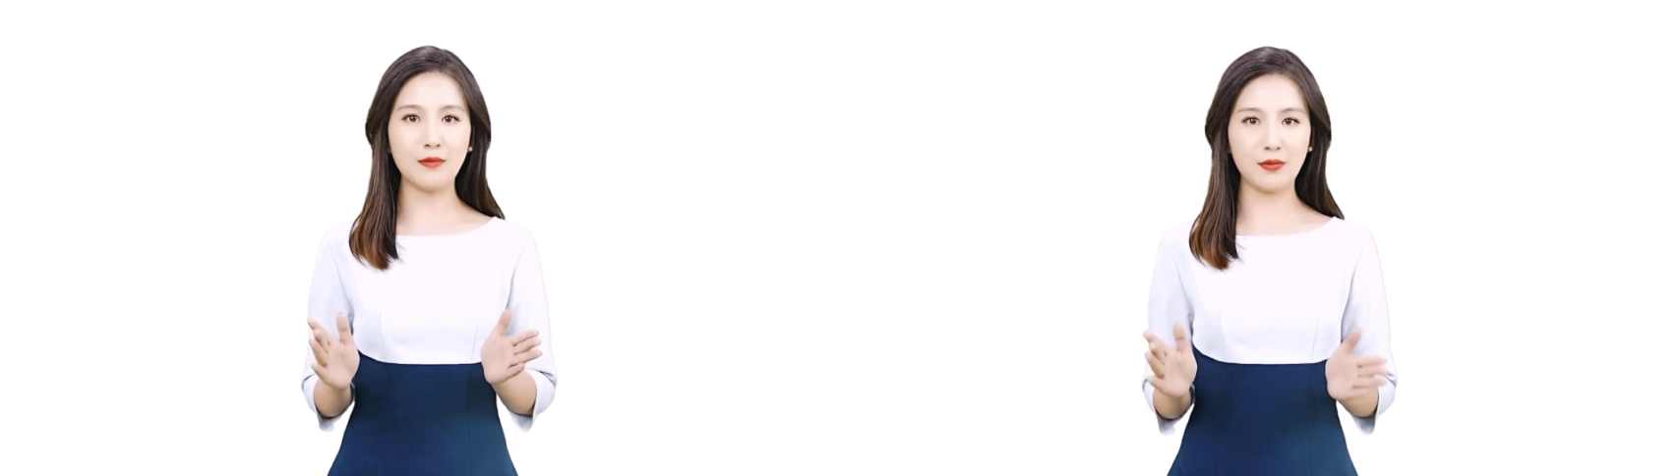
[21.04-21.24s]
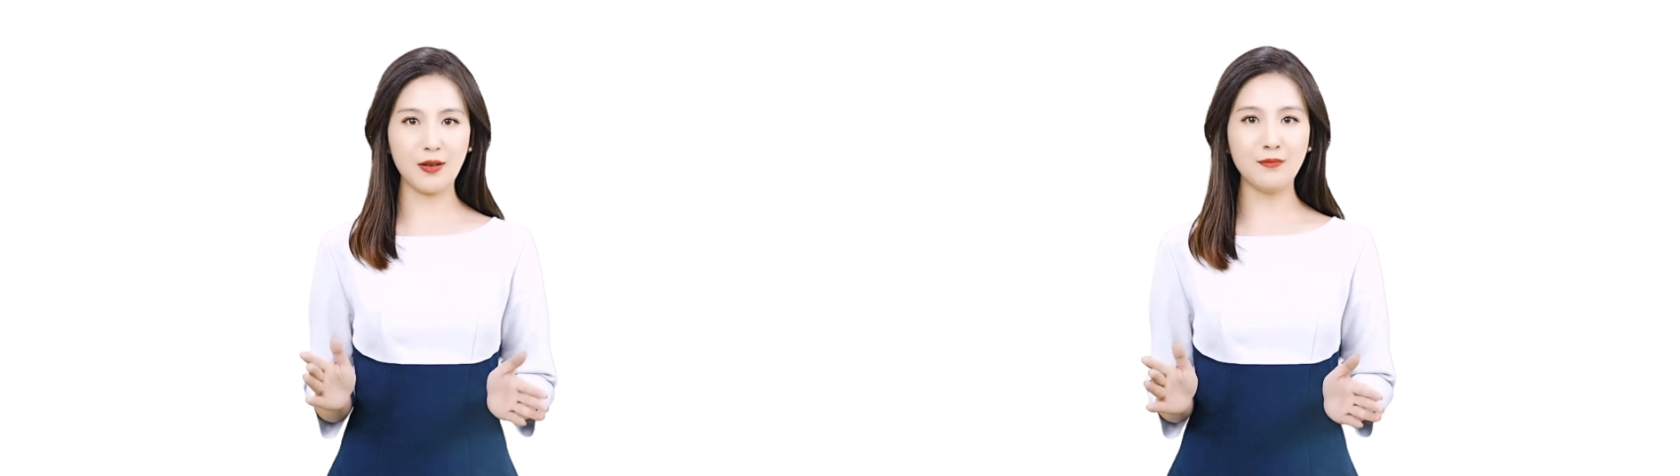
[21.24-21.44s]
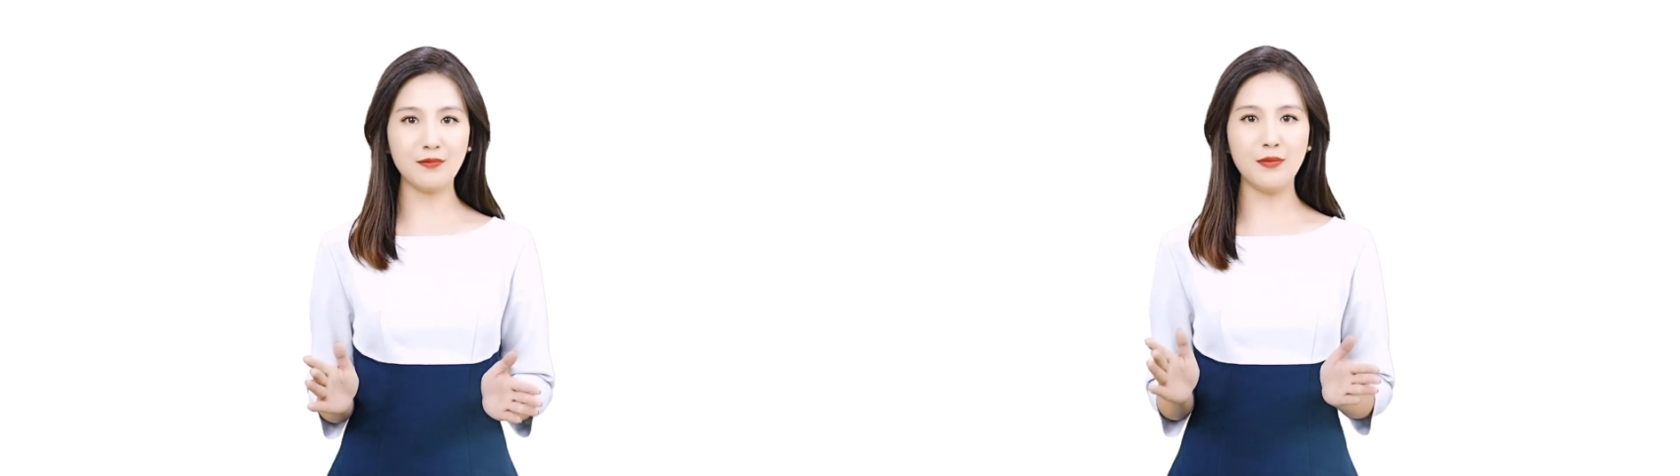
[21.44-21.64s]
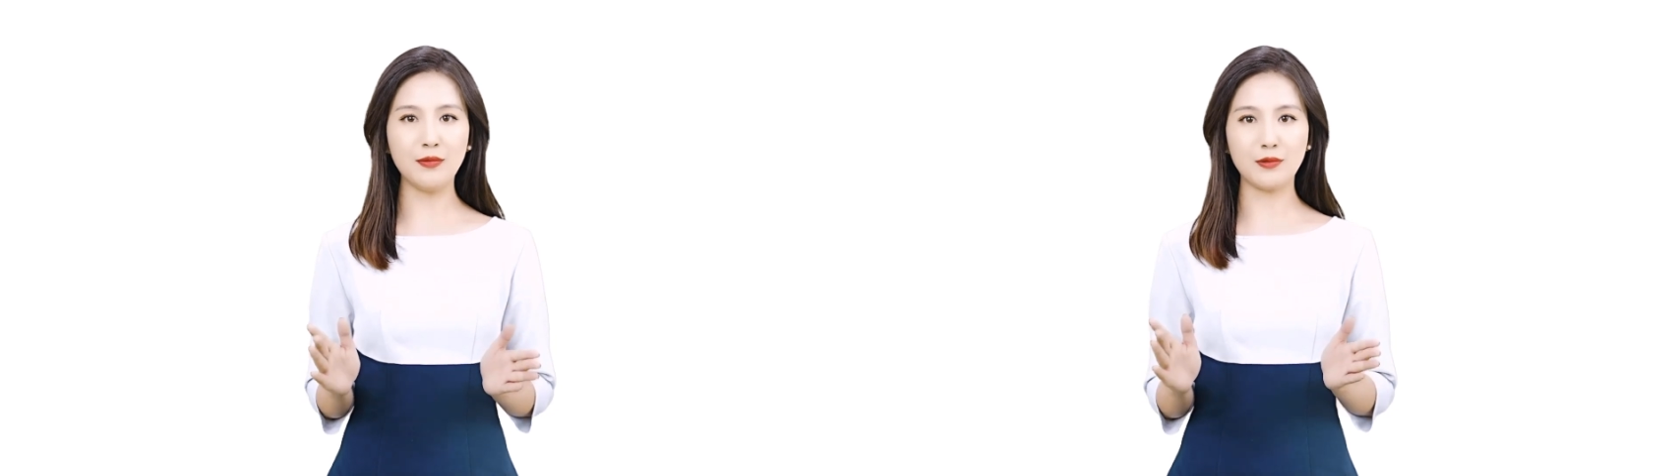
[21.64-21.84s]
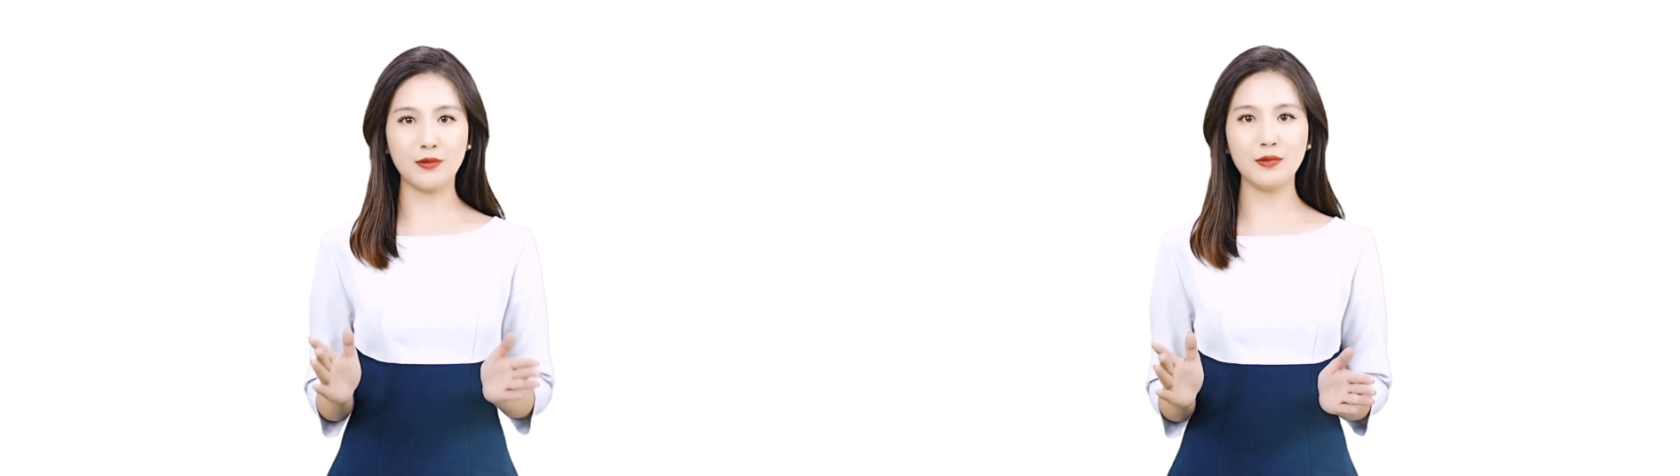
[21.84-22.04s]
M.
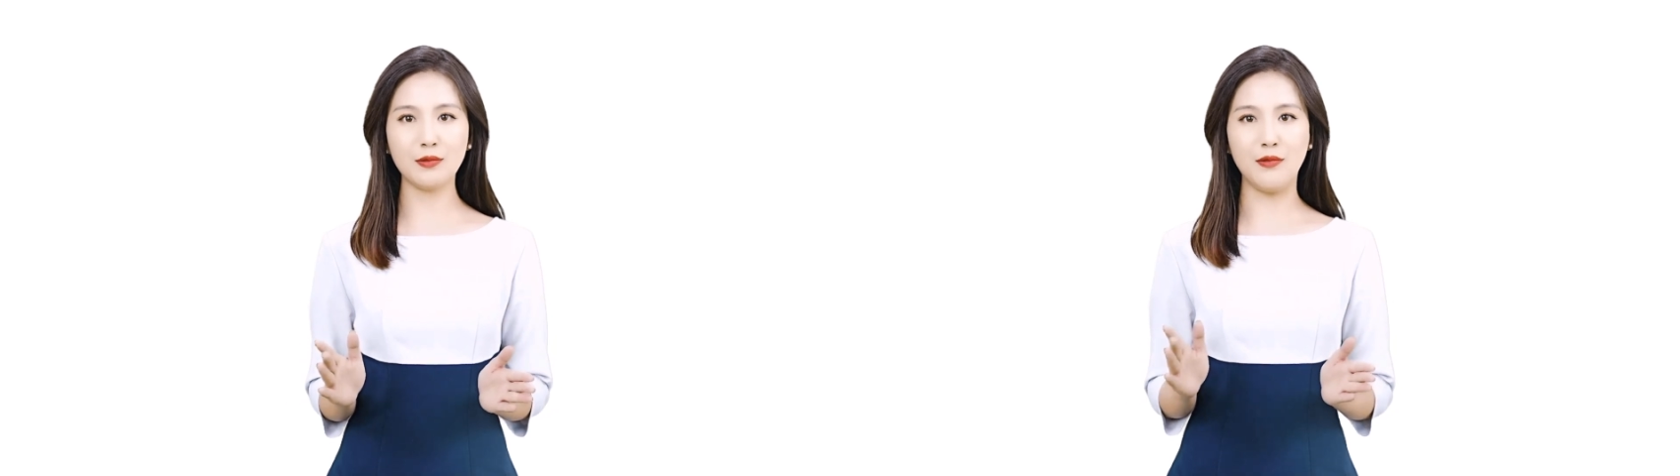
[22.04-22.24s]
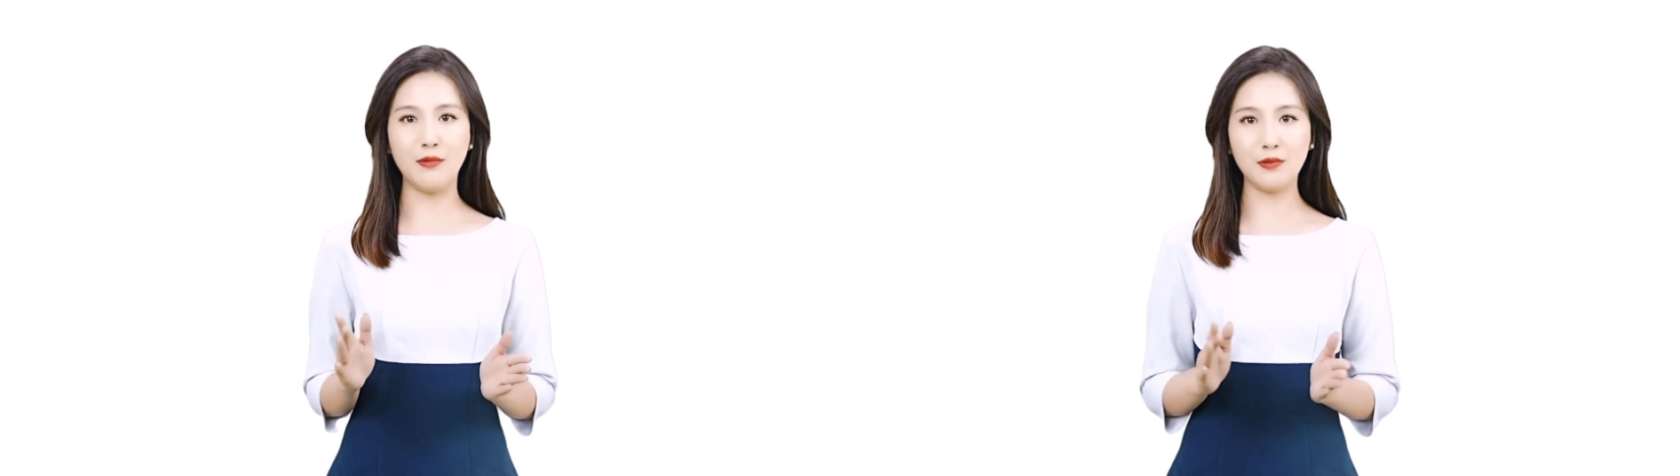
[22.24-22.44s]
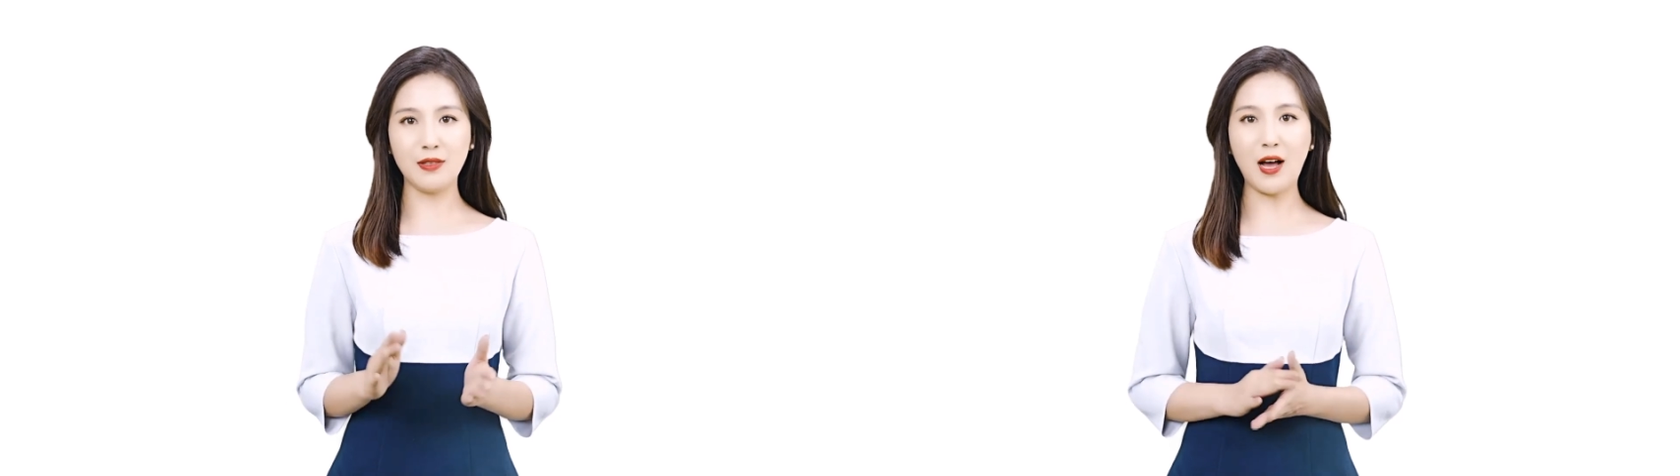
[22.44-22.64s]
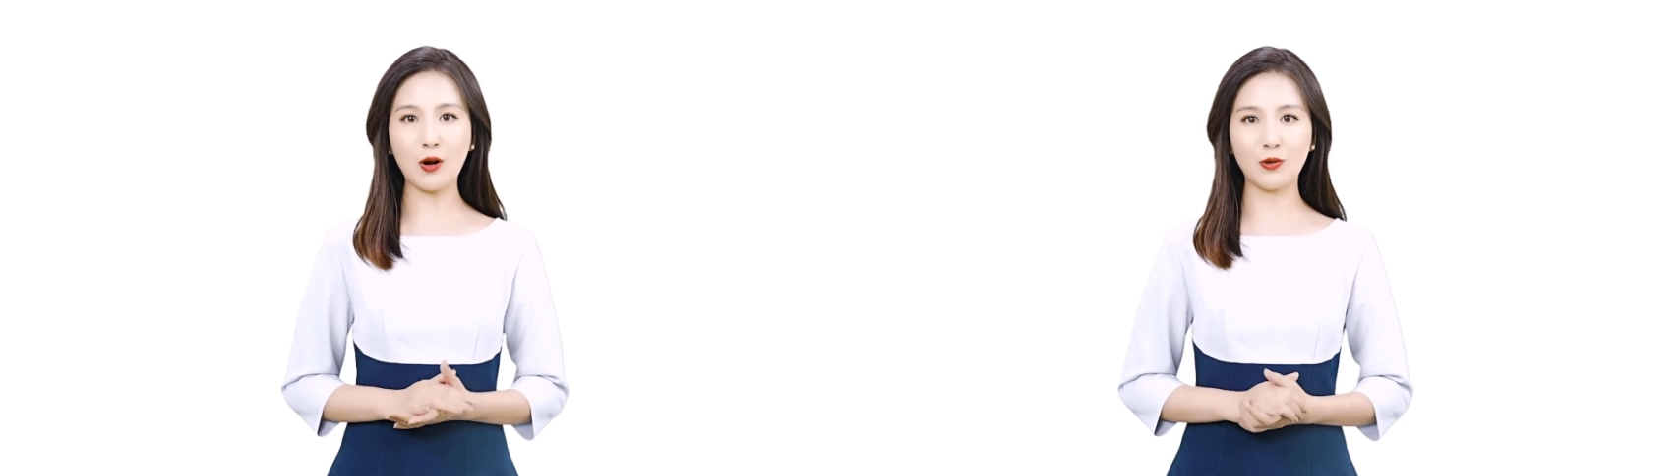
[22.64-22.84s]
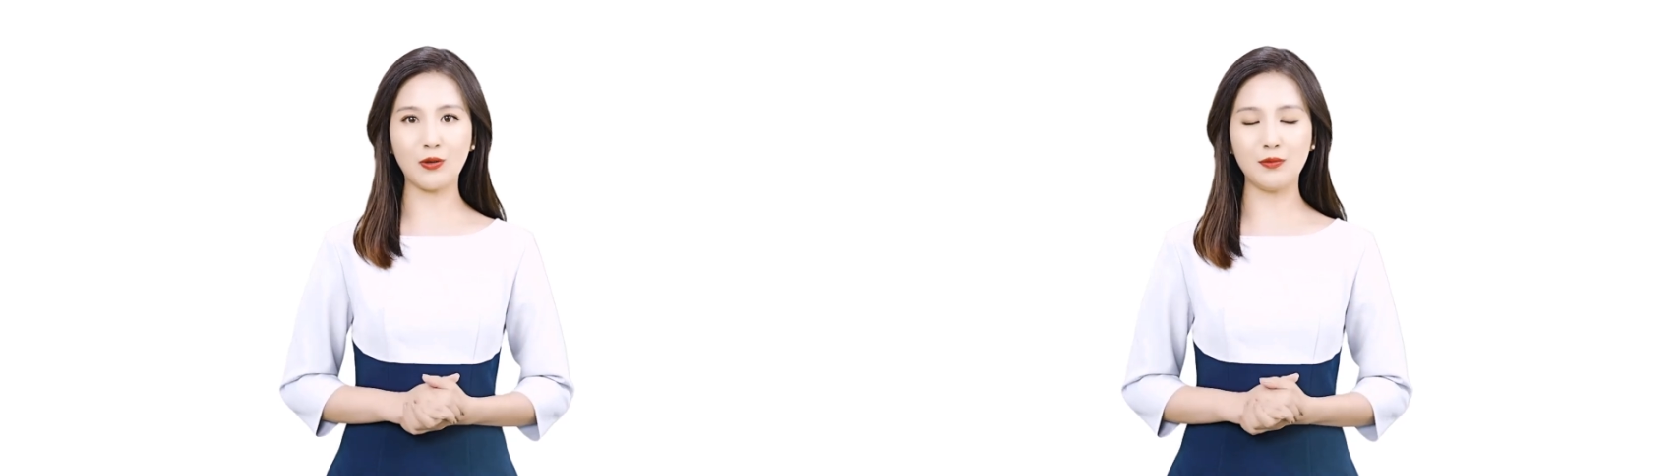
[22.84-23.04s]
Now,